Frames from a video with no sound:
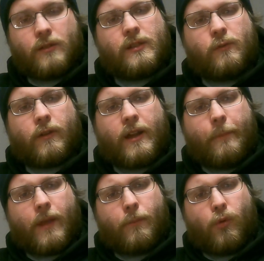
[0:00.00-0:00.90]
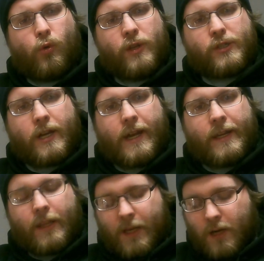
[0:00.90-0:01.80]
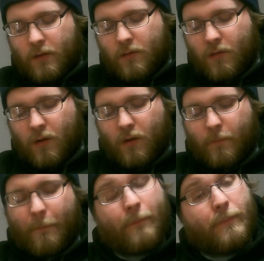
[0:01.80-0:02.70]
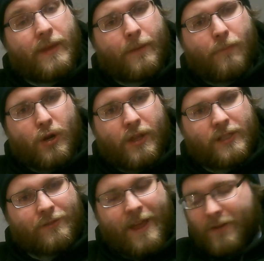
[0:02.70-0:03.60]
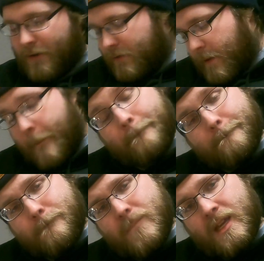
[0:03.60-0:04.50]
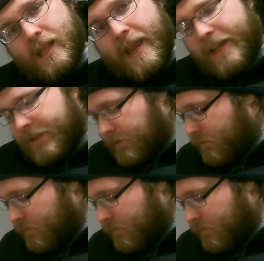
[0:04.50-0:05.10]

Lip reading: See what kind of big boys are hiding in there. Big Berthas, rather. Big ladies.